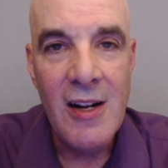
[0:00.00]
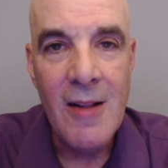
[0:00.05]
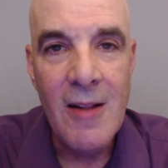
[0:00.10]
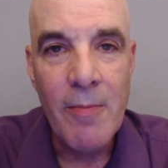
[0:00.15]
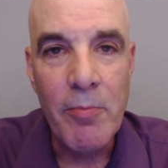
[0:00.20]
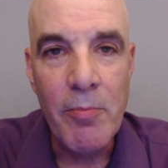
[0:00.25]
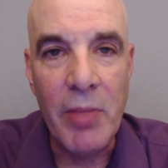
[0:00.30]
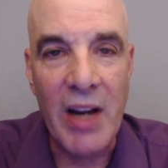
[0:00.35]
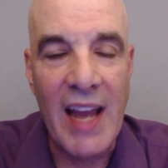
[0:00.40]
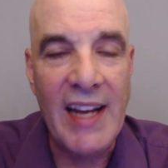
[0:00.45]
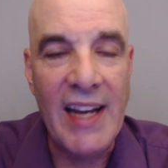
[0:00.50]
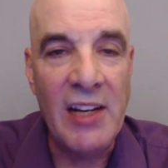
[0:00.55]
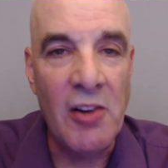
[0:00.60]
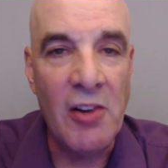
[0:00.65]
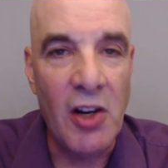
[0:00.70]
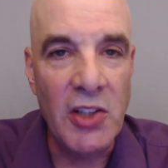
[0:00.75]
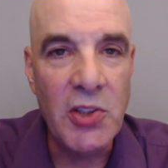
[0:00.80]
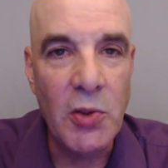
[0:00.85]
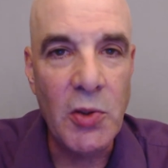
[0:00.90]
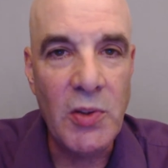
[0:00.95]
But I can
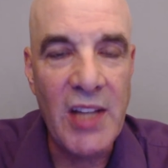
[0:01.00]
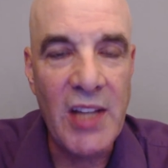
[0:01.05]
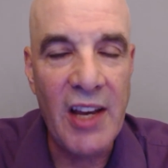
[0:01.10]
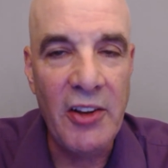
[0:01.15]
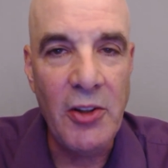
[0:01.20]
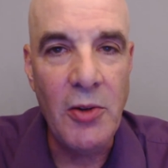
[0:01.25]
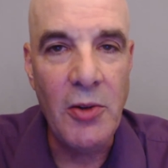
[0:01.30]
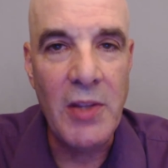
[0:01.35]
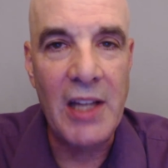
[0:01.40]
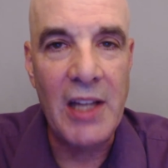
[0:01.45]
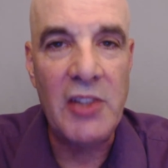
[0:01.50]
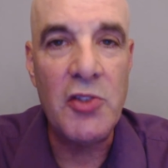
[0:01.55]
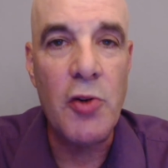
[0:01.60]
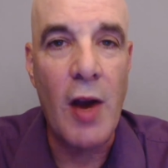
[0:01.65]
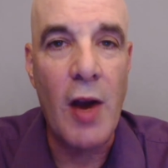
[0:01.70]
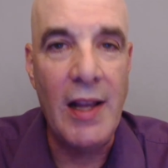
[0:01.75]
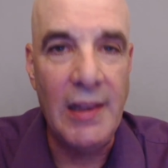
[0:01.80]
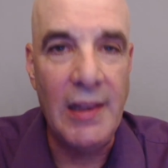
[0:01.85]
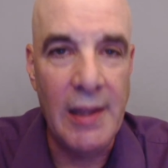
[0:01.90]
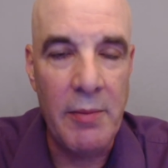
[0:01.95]
also tell you that
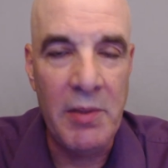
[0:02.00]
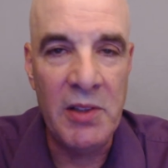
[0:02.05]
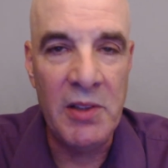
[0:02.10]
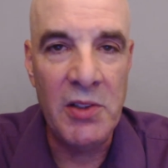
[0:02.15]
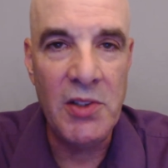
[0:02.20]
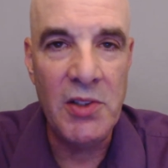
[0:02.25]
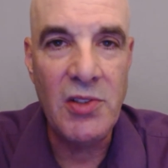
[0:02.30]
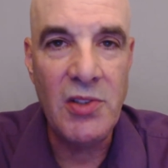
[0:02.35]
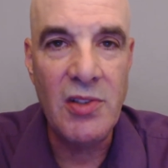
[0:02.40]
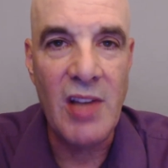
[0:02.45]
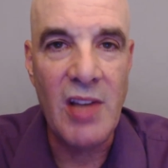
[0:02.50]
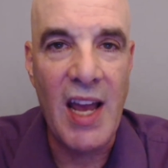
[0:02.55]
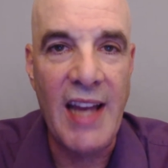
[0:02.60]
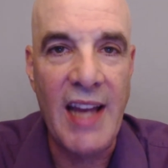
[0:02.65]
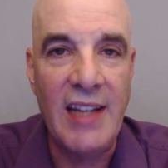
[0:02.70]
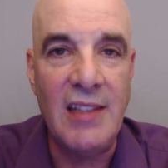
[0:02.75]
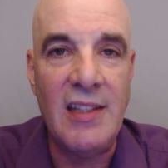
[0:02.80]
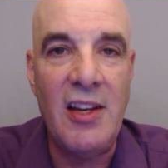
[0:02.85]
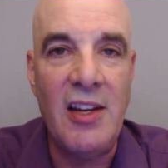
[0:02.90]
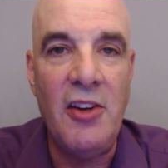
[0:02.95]
triliminals, I
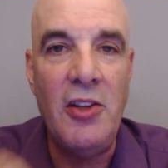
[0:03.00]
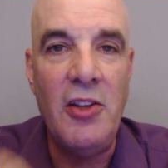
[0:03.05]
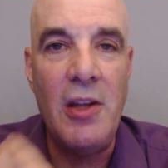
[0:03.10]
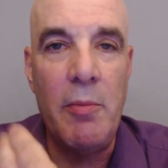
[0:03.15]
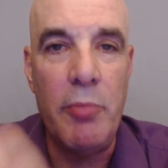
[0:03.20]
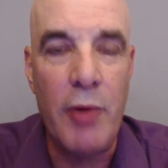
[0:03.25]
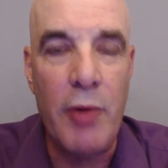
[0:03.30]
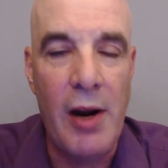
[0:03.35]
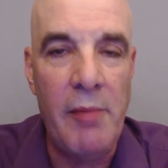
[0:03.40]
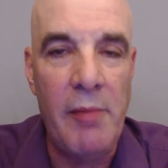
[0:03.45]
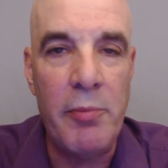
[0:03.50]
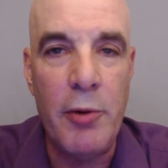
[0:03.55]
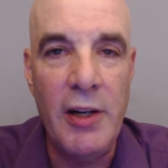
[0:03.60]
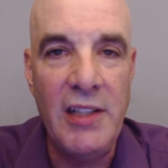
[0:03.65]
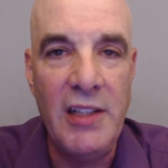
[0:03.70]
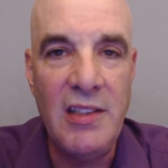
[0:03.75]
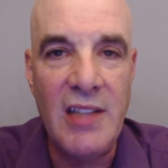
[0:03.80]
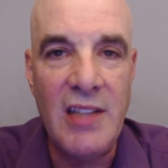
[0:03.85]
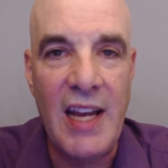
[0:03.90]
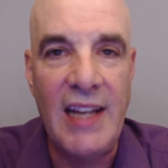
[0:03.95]
can tell you that brain
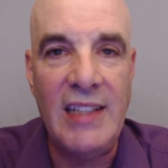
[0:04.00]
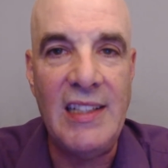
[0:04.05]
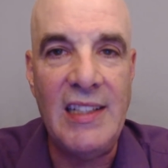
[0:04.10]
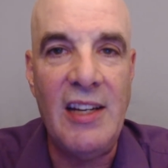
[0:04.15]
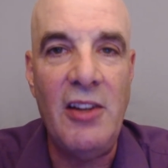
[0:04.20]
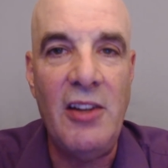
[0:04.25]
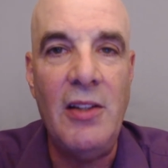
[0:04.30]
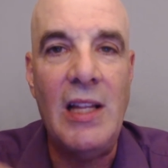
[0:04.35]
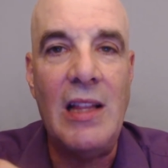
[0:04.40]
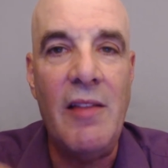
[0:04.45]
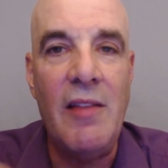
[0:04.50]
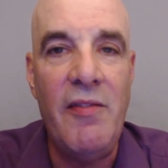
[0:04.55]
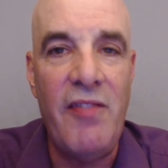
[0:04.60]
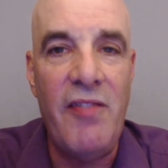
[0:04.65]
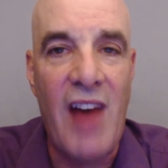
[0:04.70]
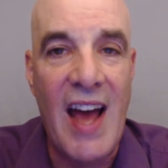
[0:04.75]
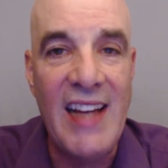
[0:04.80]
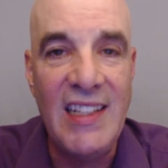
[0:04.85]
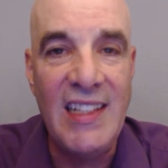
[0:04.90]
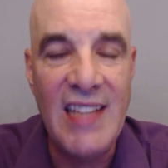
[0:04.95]
prints, I can tell you that the
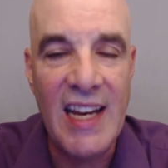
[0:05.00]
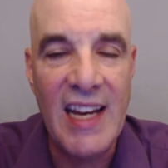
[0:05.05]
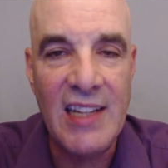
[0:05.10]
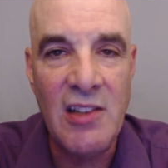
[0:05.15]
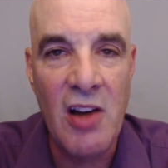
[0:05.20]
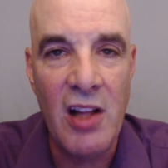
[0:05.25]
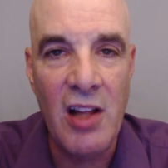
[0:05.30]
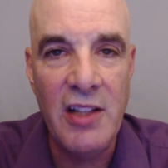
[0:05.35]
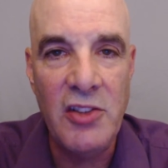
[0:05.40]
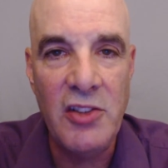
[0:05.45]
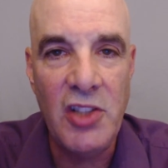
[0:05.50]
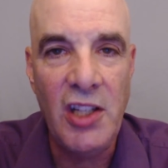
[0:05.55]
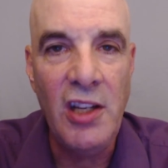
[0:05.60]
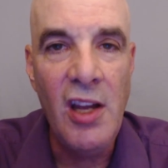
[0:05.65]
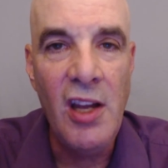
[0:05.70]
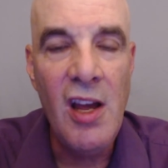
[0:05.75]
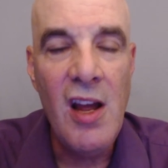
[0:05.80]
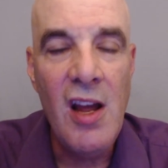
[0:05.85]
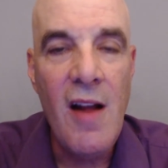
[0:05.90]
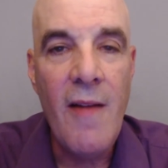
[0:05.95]
VI technology,
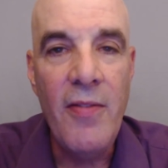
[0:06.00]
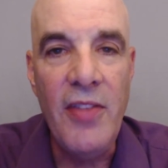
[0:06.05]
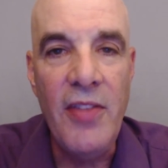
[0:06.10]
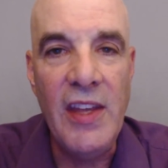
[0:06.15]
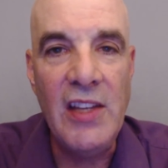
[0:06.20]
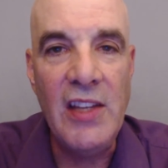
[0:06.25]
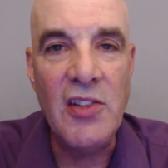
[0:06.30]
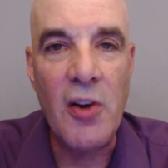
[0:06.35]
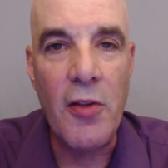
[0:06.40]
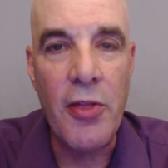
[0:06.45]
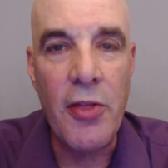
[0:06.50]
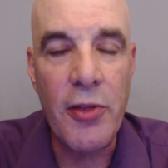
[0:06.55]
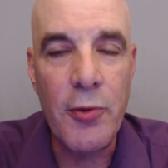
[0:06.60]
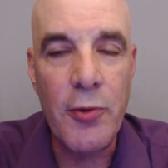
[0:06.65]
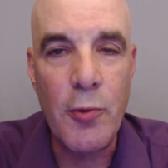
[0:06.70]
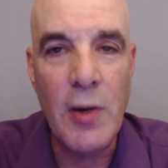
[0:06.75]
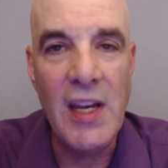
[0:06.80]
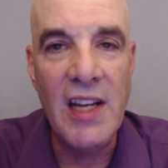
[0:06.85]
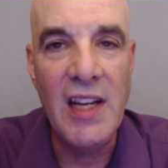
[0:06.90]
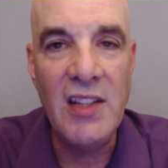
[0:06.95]
these are
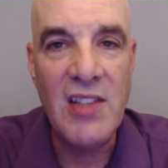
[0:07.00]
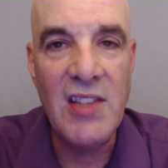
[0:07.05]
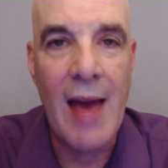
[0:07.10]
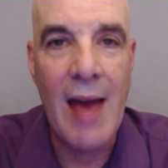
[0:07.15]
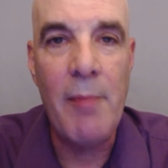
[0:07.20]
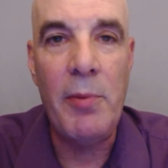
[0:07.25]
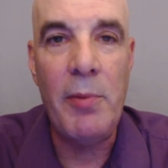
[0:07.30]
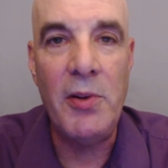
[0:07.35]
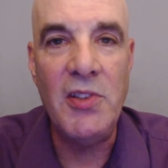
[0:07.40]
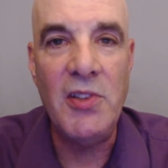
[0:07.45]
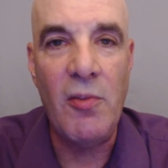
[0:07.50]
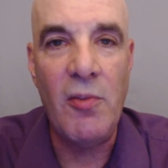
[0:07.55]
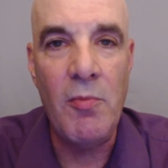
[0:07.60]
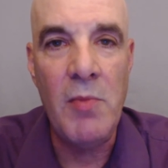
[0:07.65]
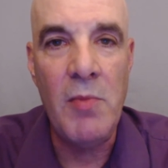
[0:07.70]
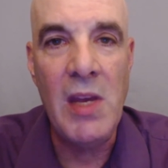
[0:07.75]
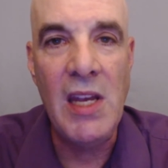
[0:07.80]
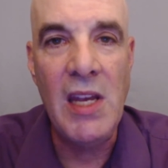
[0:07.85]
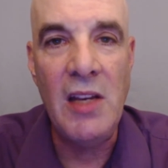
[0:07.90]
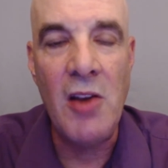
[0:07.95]
3 examples of
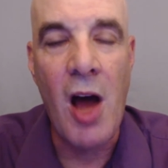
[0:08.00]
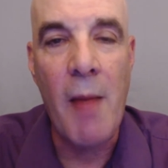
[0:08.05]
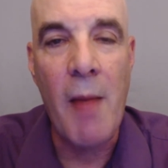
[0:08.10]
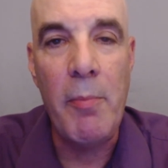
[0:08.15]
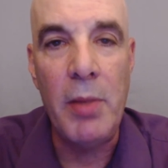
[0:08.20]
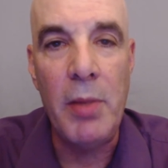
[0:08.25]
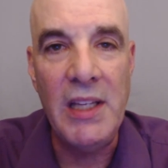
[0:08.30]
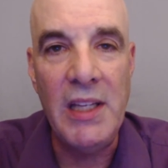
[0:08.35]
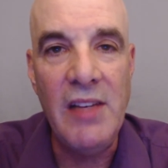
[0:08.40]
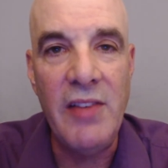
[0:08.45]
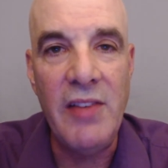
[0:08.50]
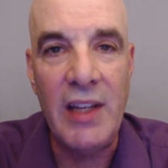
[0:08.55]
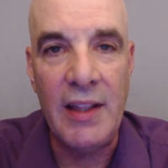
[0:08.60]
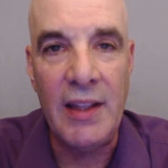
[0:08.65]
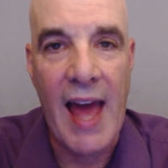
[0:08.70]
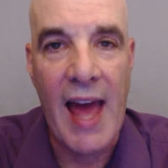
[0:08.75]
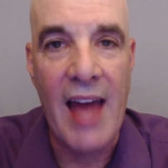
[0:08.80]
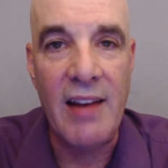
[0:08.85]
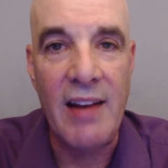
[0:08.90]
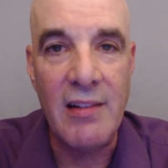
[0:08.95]
me not believing that